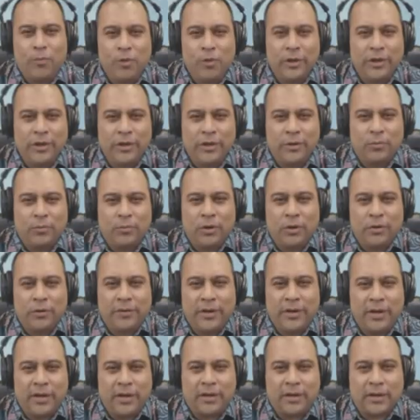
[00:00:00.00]
Good morning,
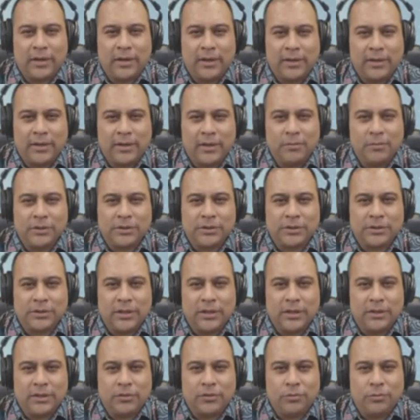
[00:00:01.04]
Bulavinaka and
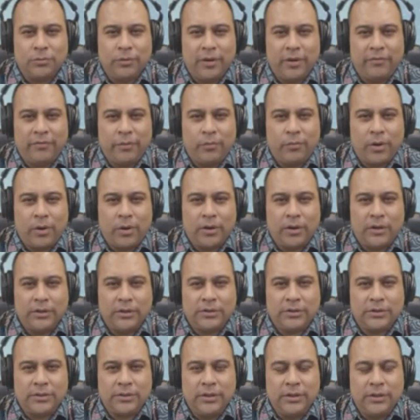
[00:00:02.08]
Namaste to everyone
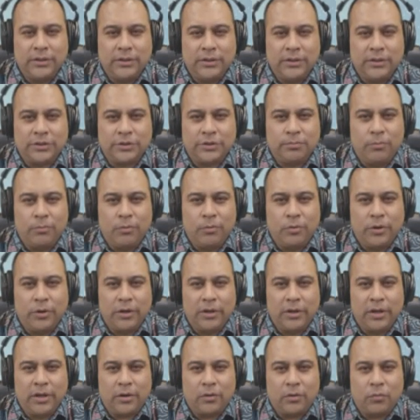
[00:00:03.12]
listening this
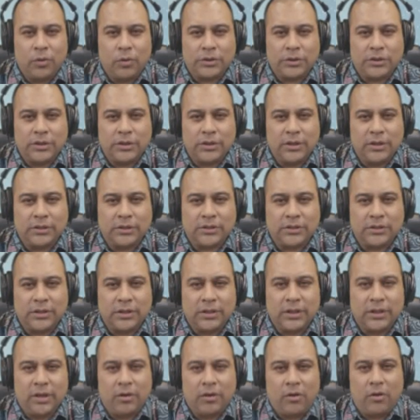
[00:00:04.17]
morning and watching us
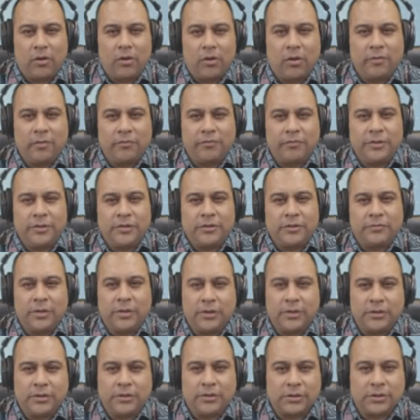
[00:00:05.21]
here on
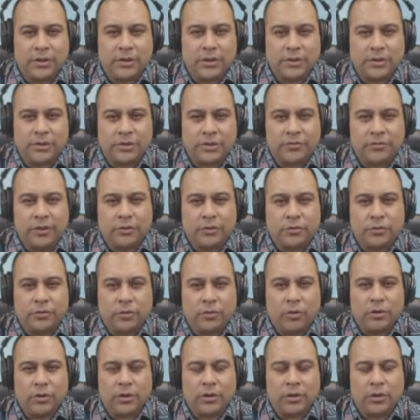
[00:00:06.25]
Fijivillage Straight
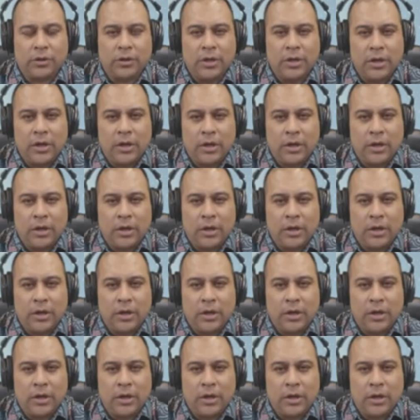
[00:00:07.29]
Talk.